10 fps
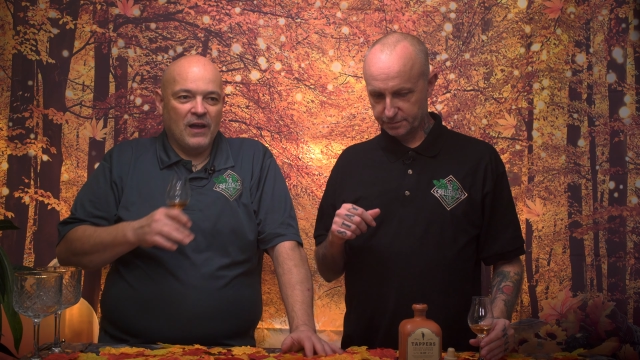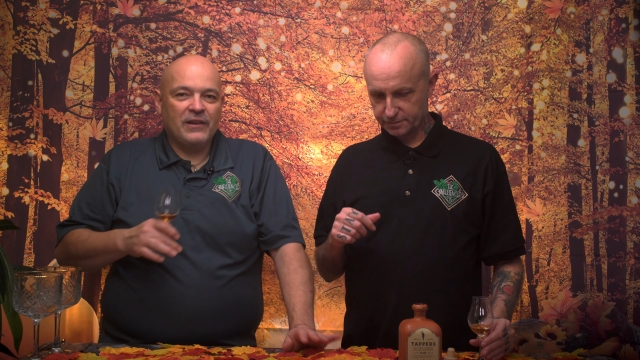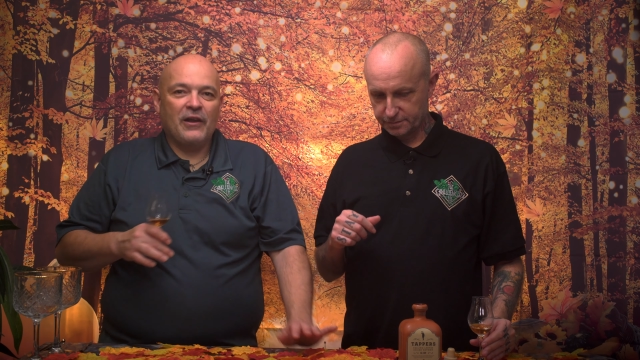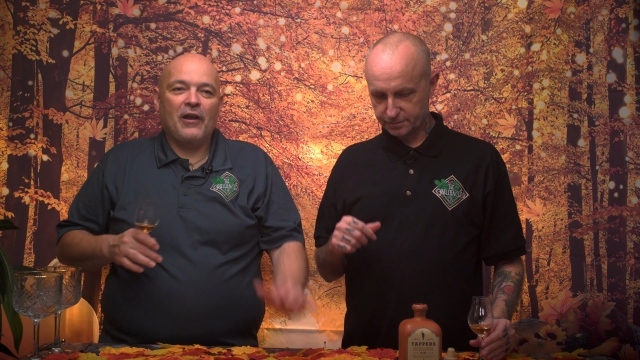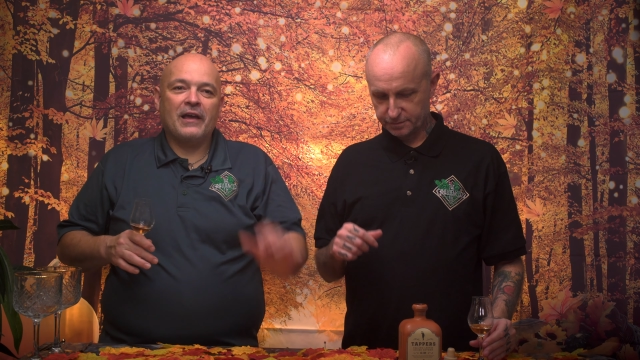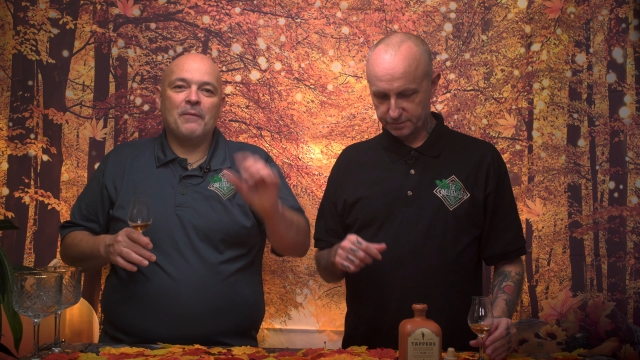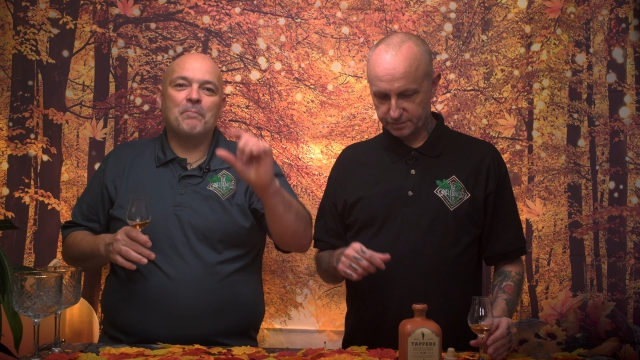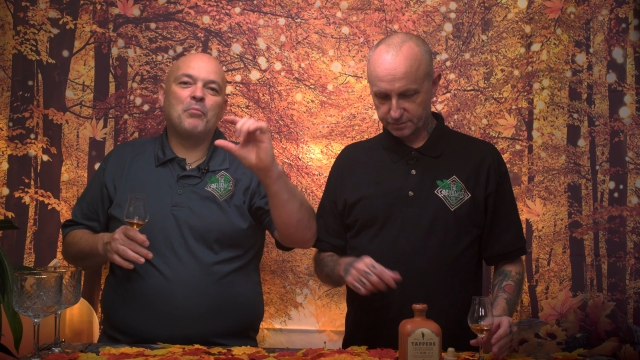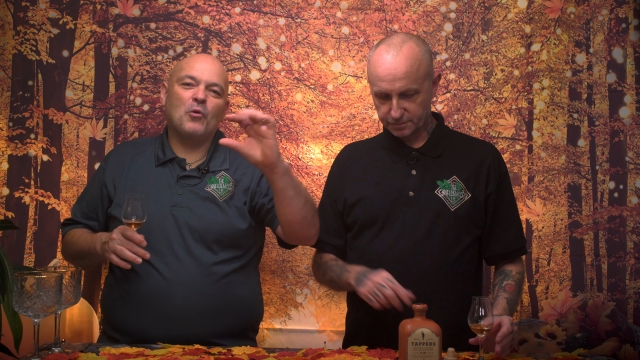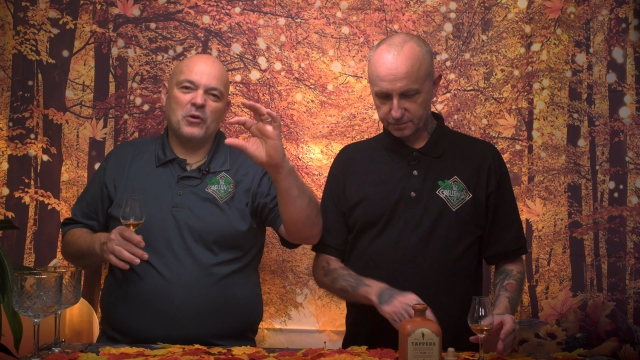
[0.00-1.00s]
Speaker 1: uh, like a
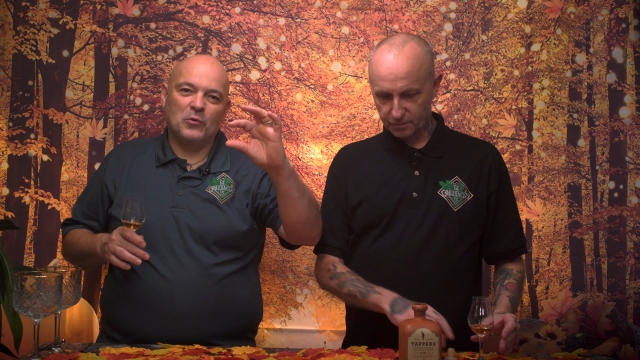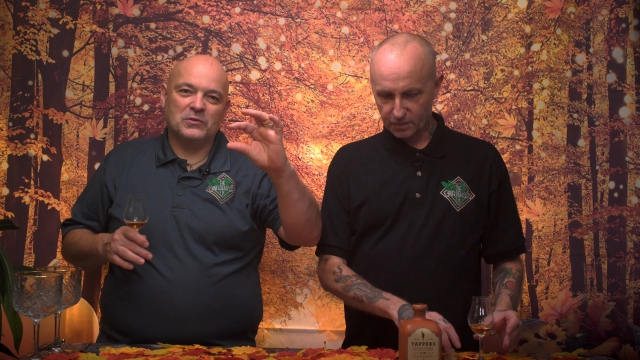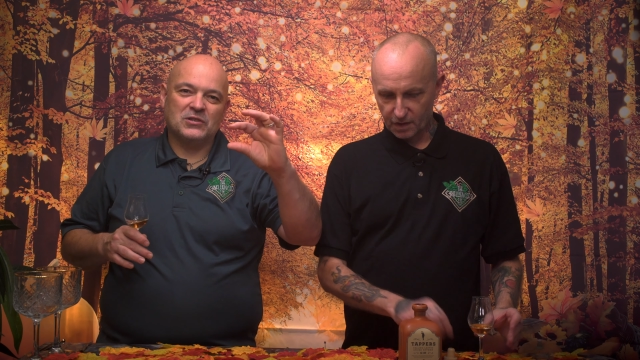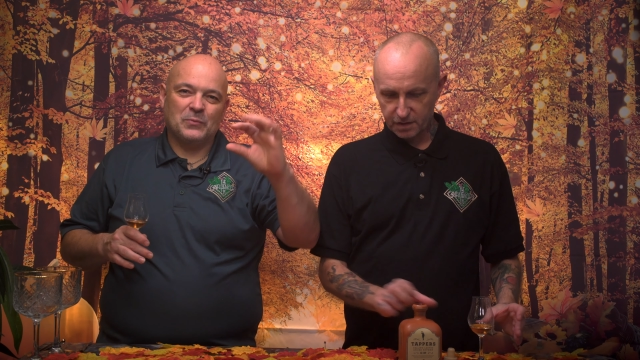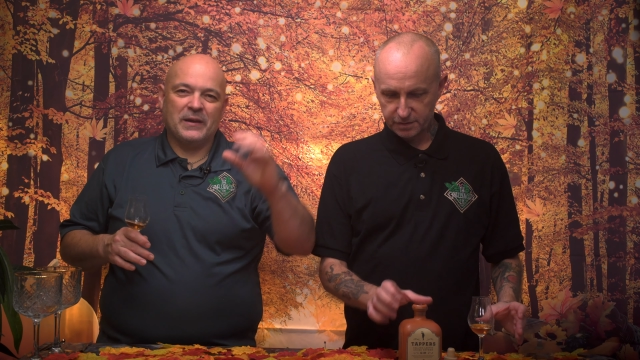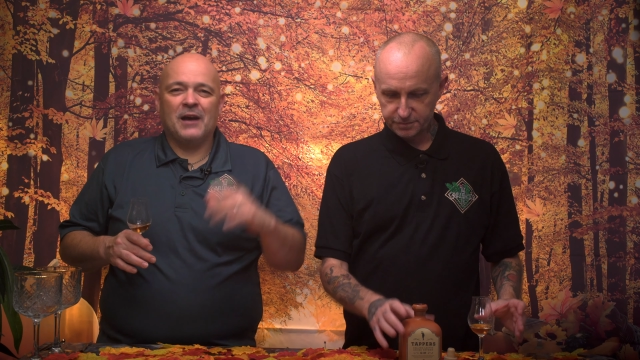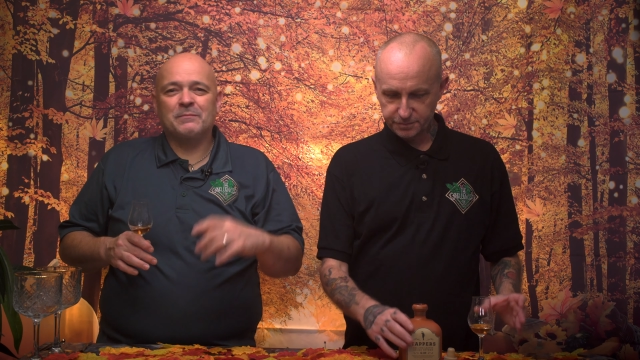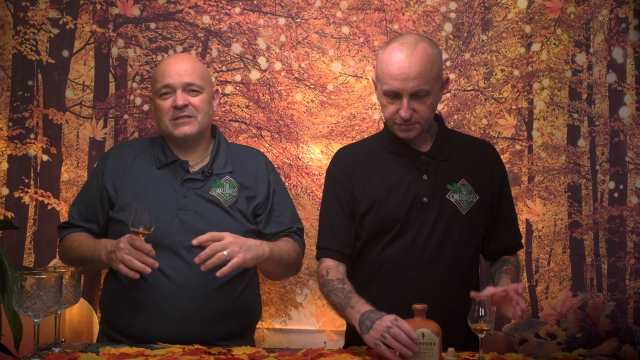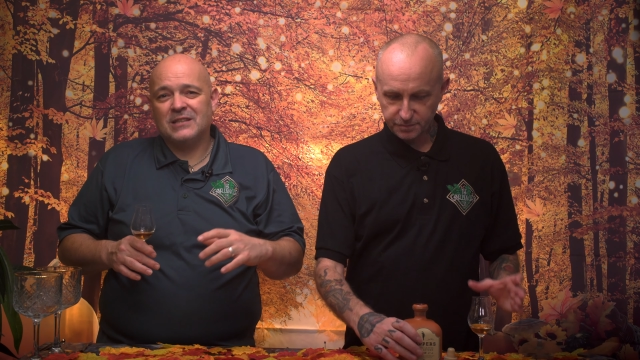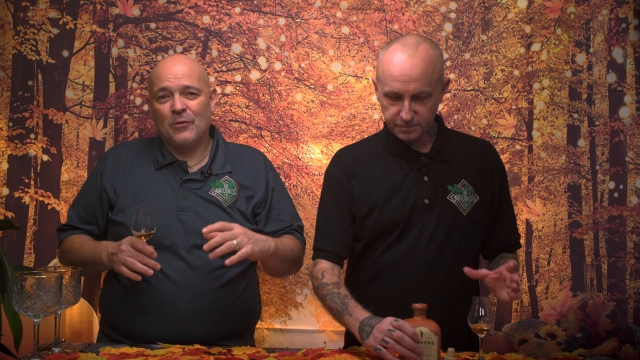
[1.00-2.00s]
boiled sweet,
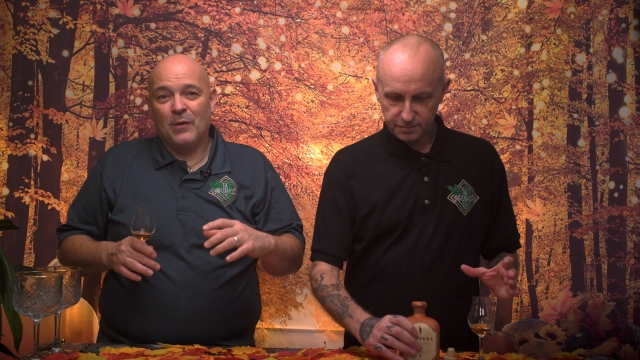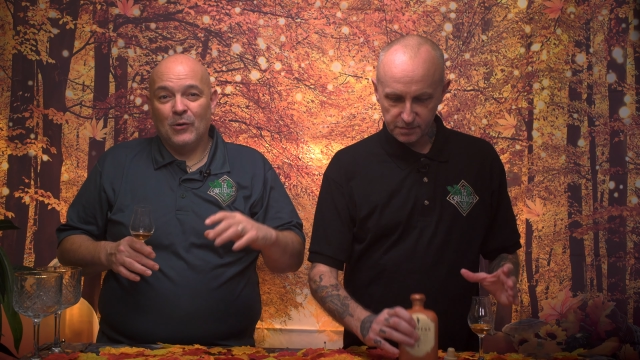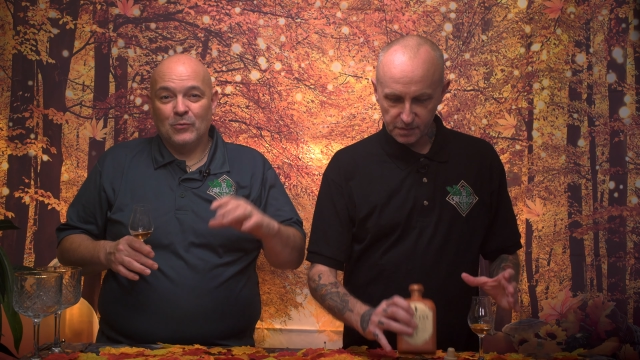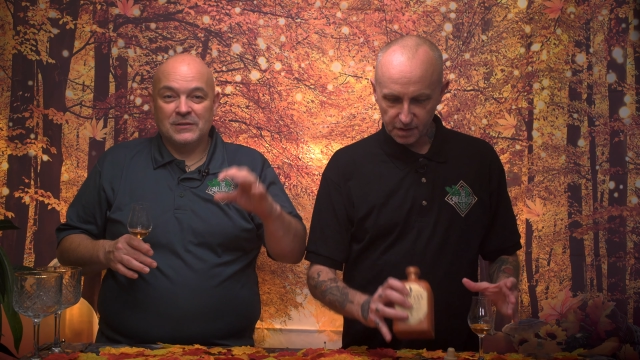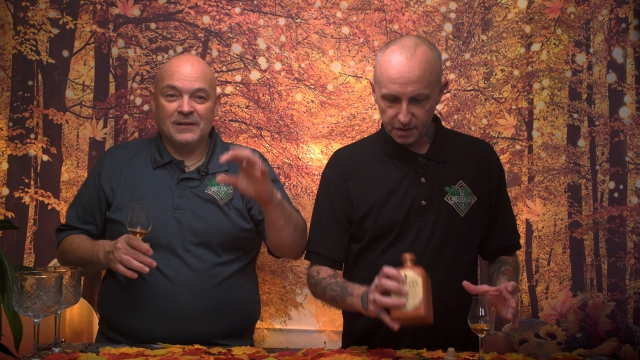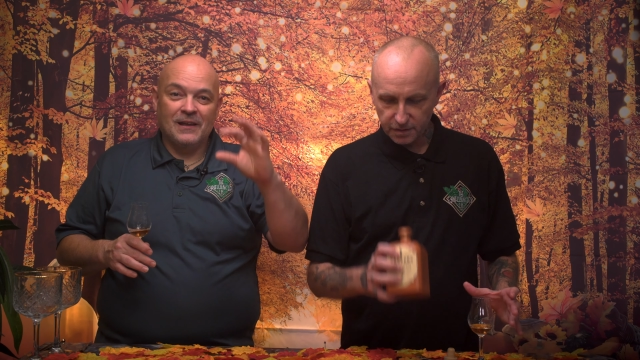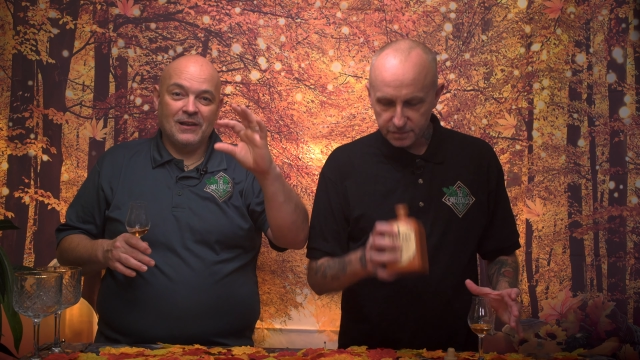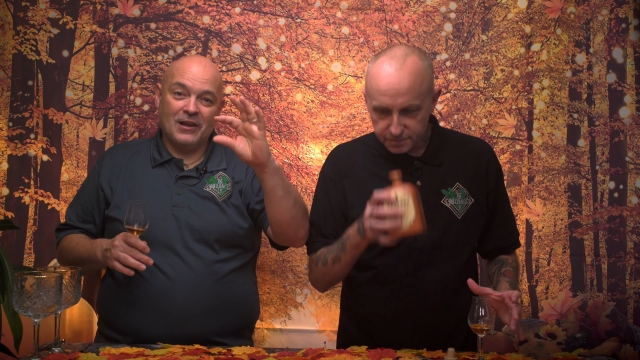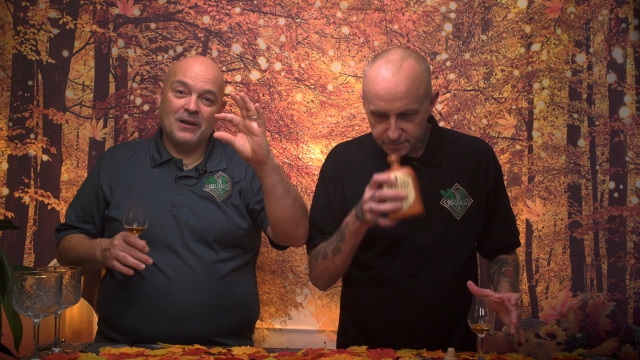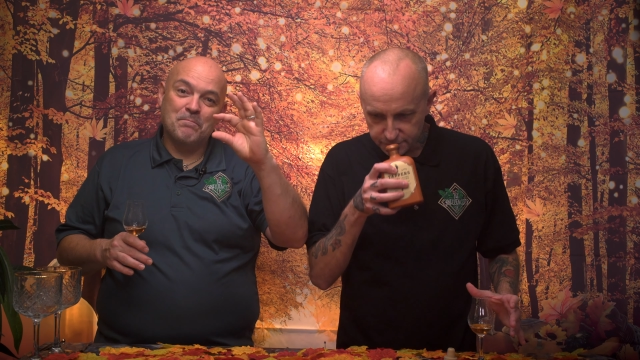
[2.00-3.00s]
I'm so old. Like a